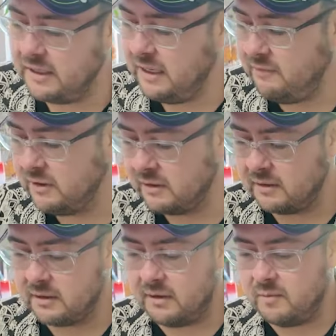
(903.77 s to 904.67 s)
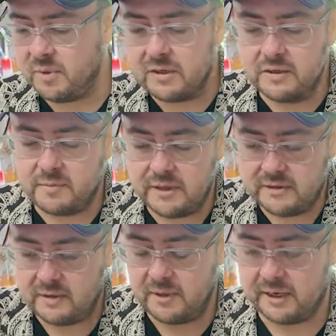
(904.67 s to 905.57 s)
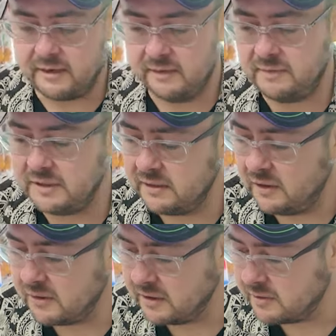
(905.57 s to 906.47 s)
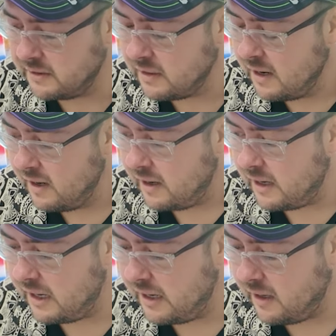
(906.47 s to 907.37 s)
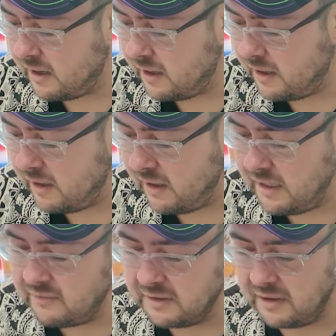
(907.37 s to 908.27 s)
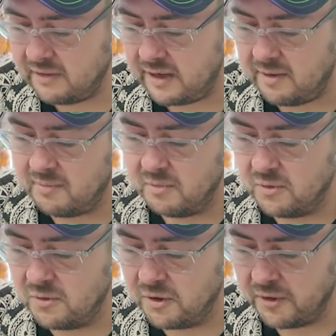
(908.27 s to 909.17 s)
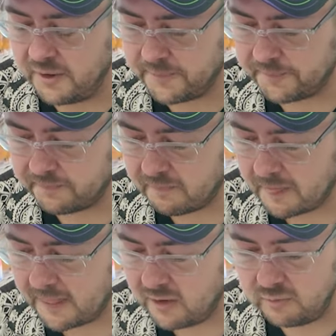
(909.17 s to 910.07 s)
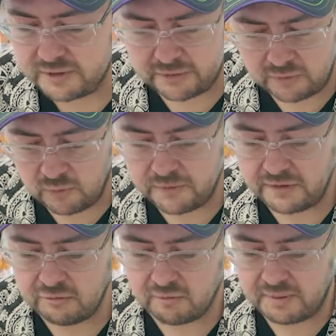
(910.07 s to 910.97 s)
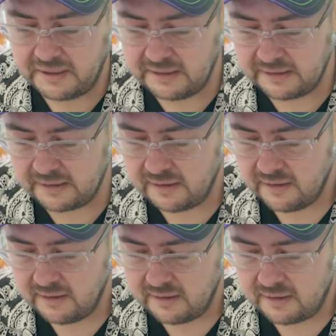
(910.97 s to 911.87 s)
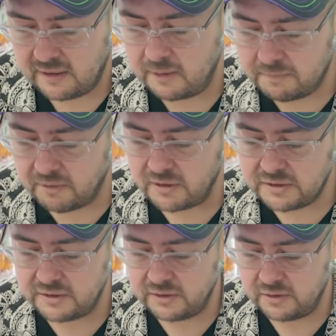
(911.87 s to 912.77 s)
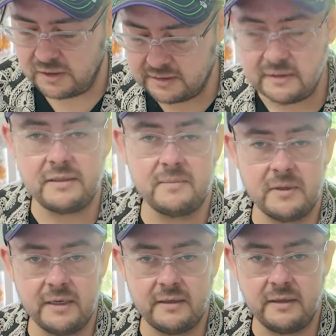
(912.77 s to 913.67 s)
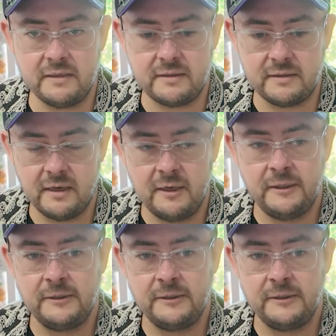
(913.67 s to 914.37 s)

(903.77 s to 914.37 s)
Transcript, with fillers: and even uh, because Balthazar Black lives in the Low Countries, uh, even that more almost Northern European uh, approach to a system like this